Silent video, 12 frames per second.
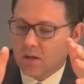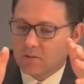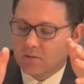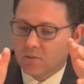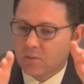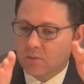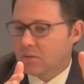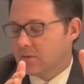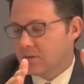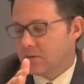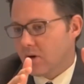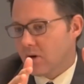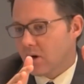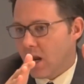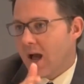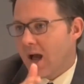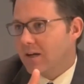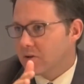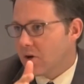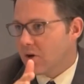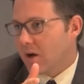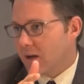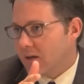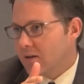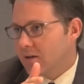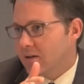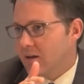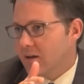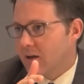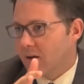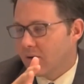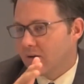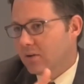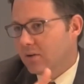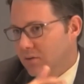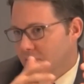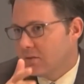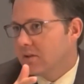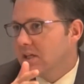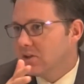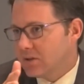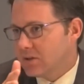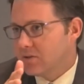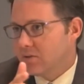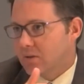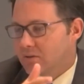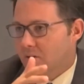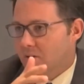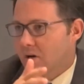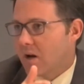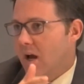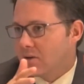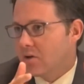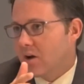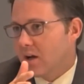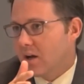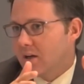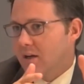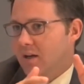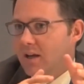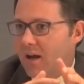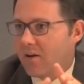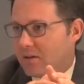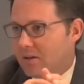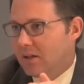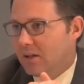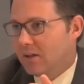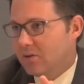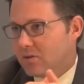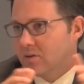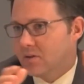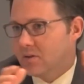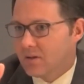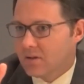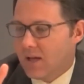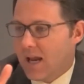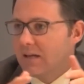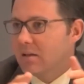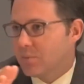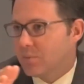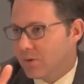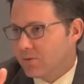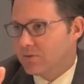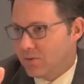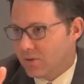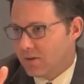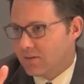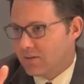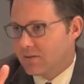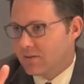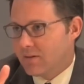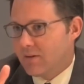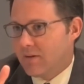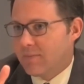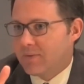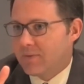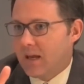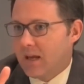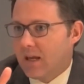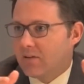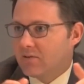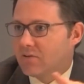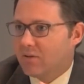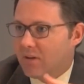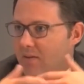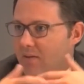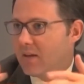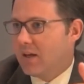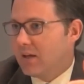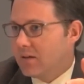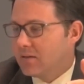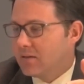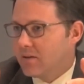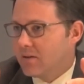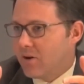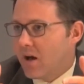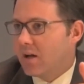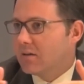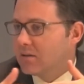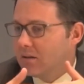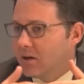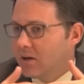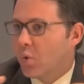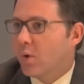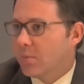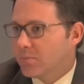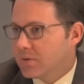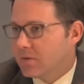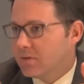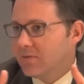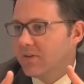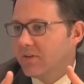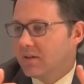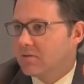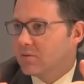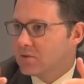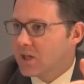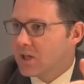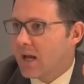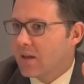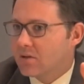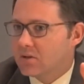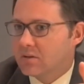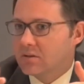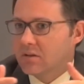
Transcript: Students are not taught, teaching students are not taught how to teach atypical students, and so then they're not equipped to face those challenges